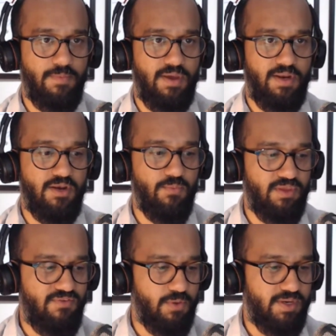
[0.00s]
And I didn't
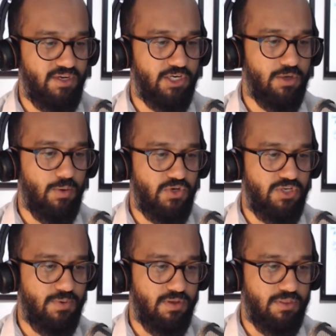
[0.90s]
really feel the need to go out and
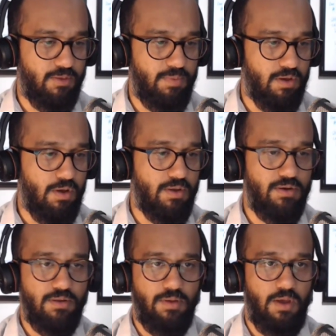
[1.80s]
do anything
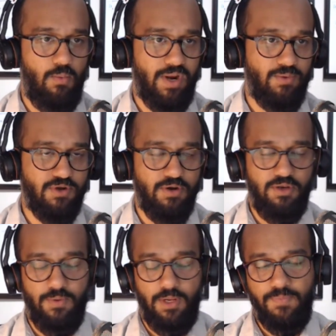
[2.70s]
beyond what I was already
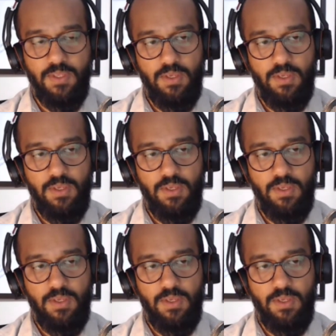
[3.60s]
doing,